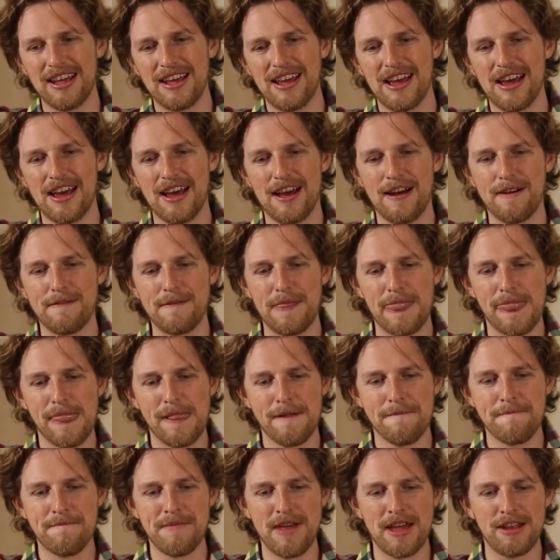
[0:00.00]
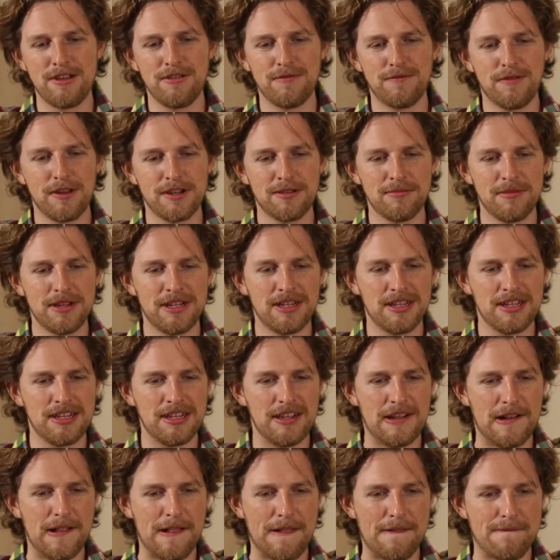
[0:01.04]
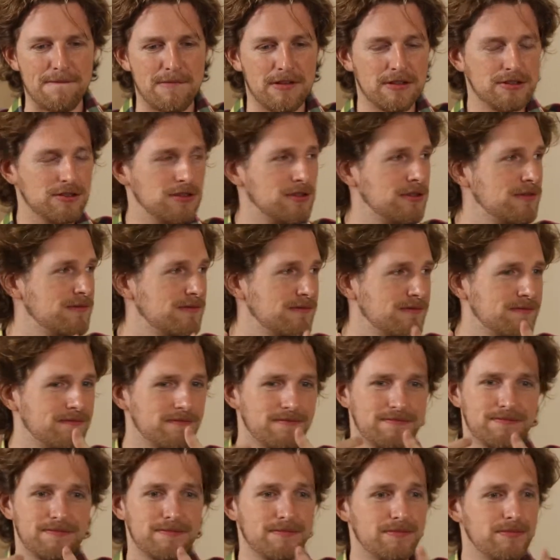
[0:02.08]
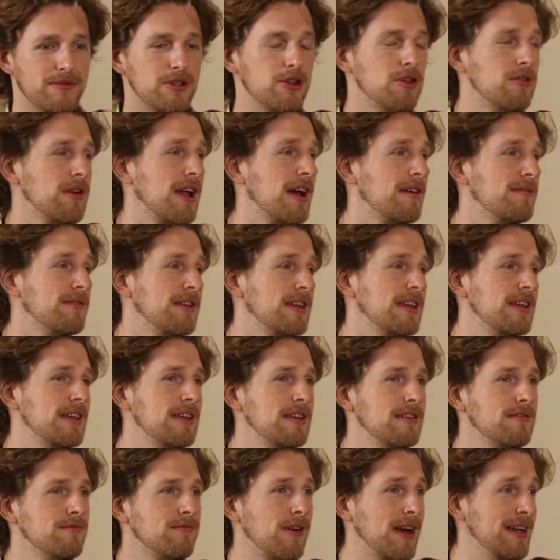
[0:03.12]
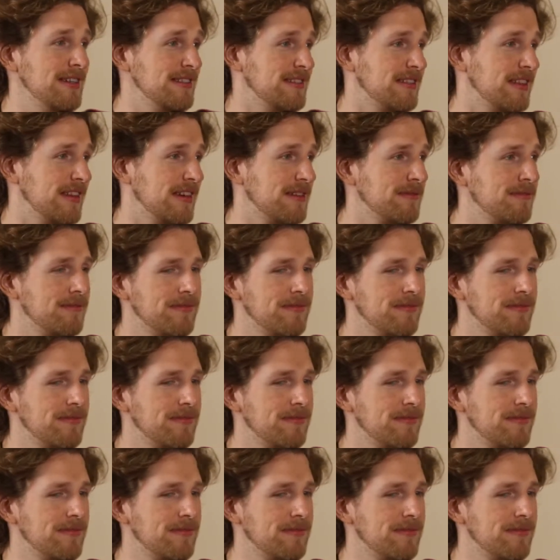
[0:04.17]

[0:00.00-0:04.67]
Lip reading: and you fundamentally are sort of don't have any rights there.